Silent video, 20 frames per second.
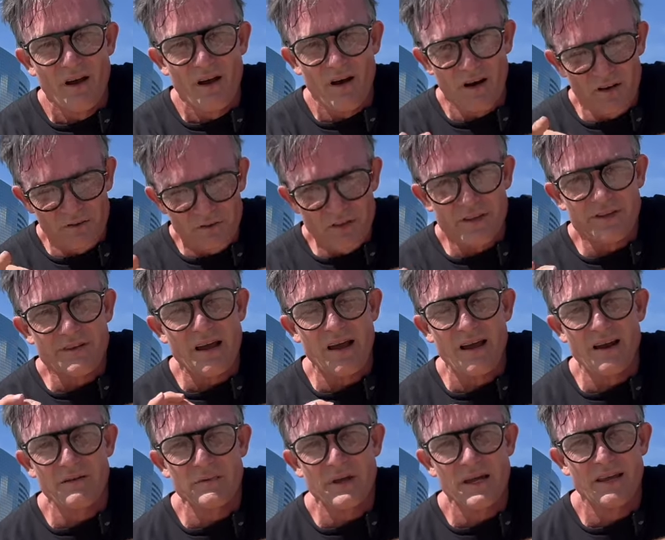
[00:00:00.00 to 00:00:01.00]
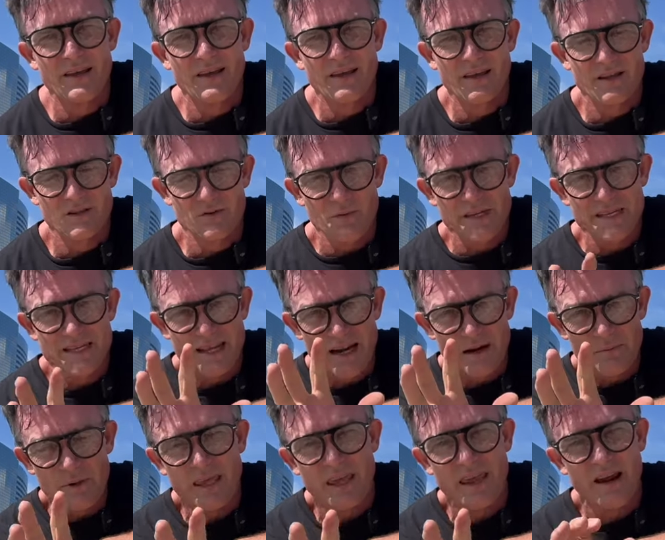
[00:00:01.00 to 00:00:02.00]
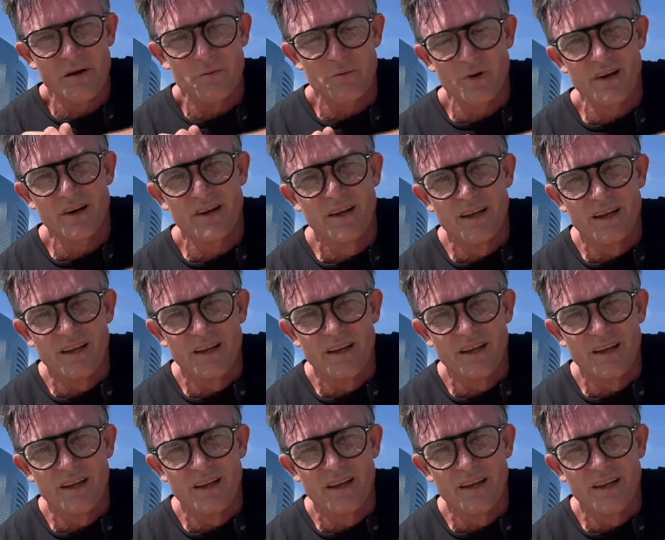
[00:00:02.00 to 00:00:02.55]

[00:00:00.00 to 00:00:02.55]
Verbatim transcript: of the time is we set up a camera